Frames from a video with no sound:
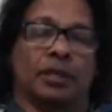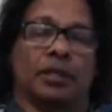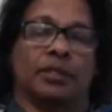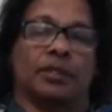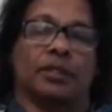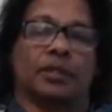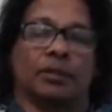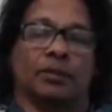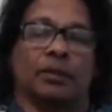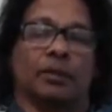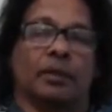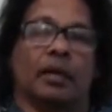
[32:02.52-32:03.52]

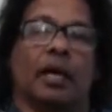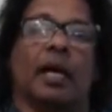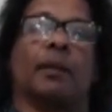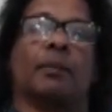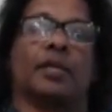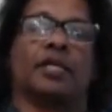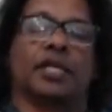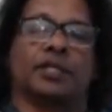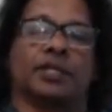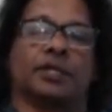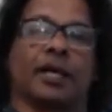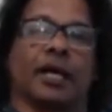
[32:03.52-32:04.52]
So I appreciate
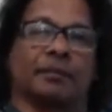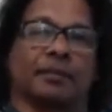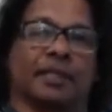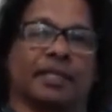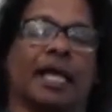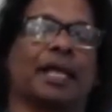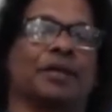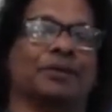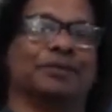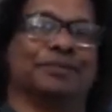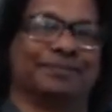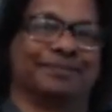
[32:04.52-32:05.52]
your time. Thank you.